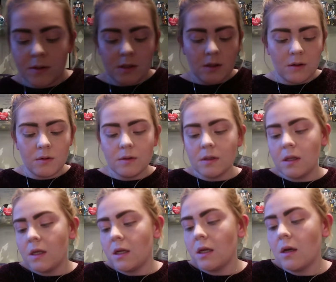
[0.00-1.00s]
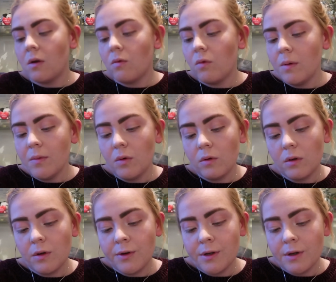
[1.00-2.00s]
to use the Rimmel
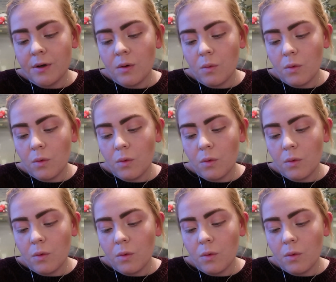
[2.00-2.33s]
London